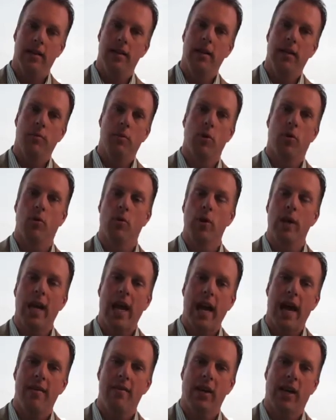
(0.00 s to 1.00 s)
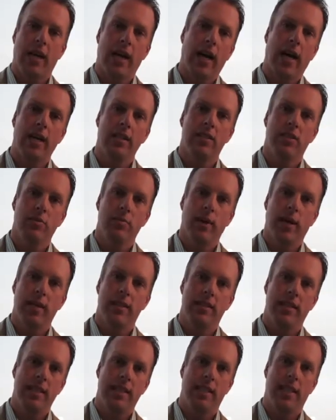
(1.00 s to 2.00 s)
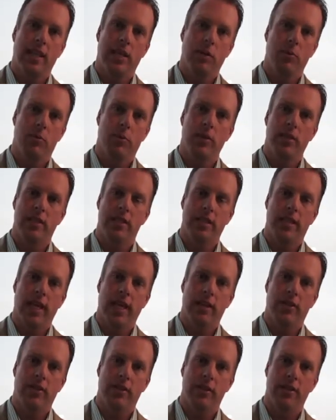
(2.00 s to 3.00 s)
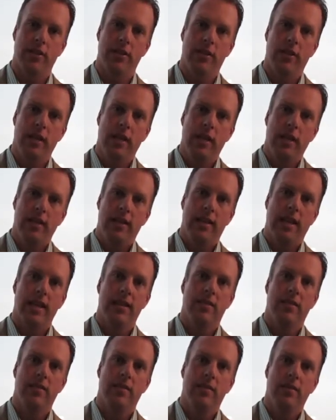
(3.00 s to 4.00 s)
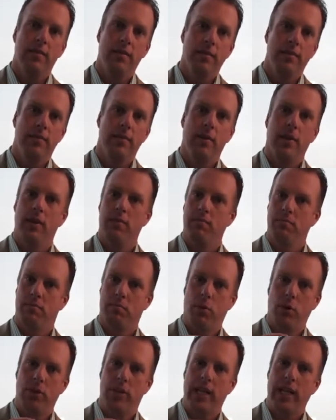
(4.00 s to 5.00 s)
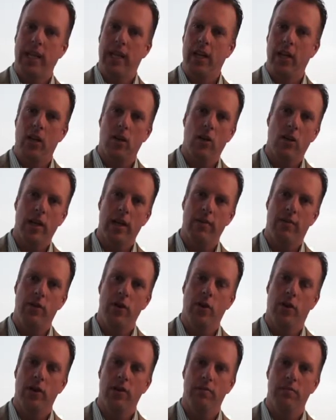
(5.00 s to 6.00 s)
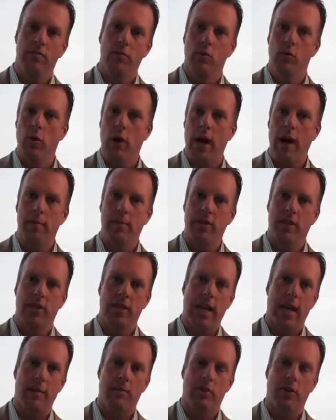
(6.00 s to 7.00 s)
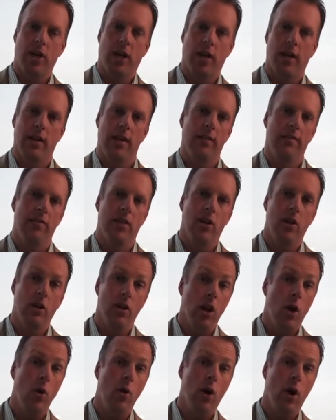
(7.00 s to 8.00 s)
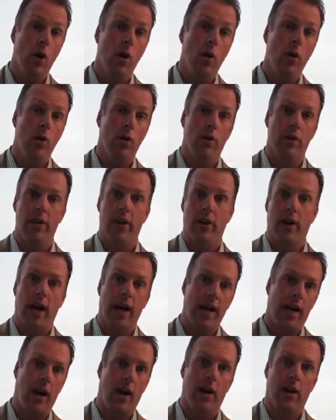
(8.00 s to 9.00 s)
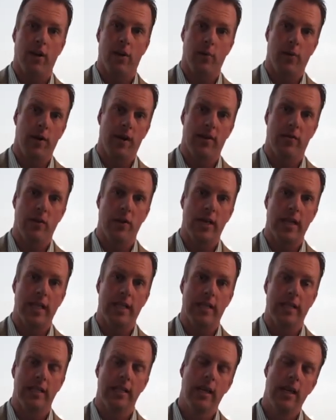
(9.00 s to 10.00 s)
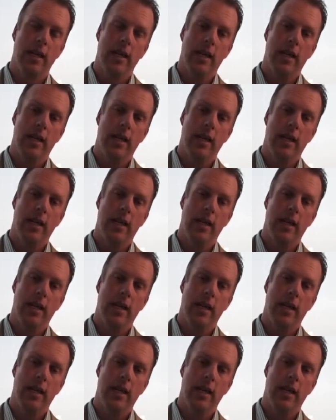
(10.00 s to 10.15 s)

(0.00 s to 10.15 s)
Number three, have a customized, detailed presentation that's, particularly if you can grab a snapshot of their logo or their icon or whatever it is